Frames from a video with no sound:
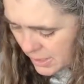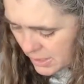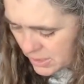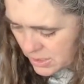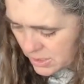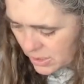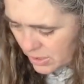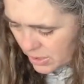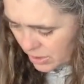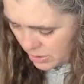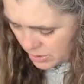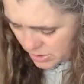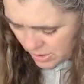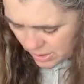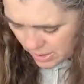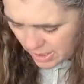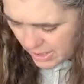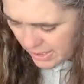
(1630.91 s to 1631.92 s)
So those
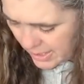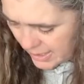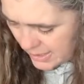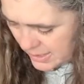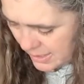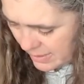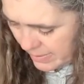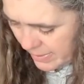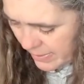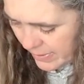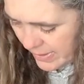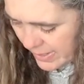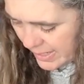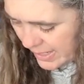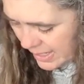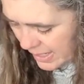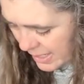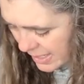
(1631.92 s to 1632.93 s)
are the things I've been
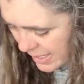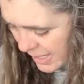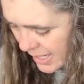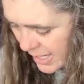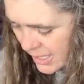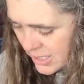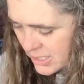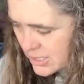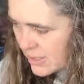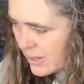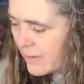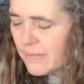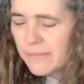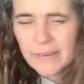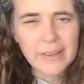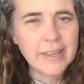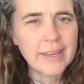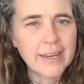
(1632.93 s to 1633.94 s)
working on. So I
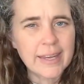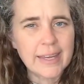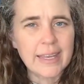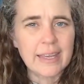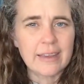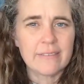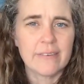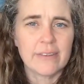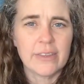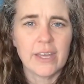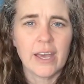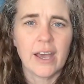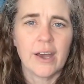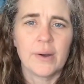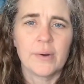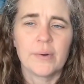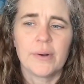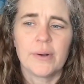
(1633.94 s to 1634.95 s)
feel like even
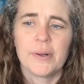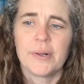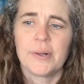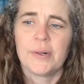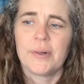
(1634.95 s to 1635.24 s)
though,